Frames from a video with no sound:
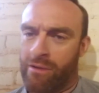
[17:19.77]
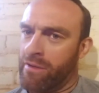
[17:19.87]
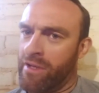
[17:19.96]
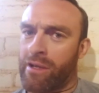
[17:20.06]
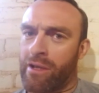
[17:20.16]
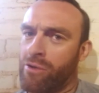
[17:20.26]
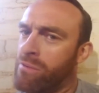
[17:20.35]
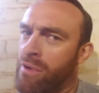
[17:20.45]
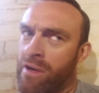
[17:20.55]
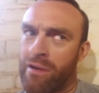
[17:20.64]
Nick, are
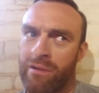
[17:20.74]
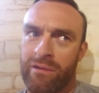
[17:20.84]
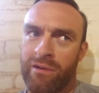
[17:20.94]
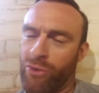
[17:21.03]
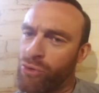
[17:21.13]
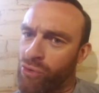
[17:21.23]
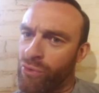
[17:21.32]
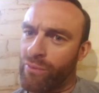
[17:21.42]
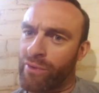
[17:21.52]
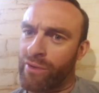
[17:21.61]
you sure
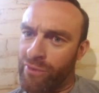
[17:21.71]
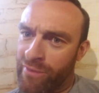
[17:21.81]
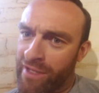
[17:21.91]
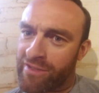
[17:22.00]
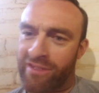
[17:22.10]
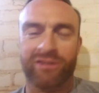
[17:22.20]
you want to do this?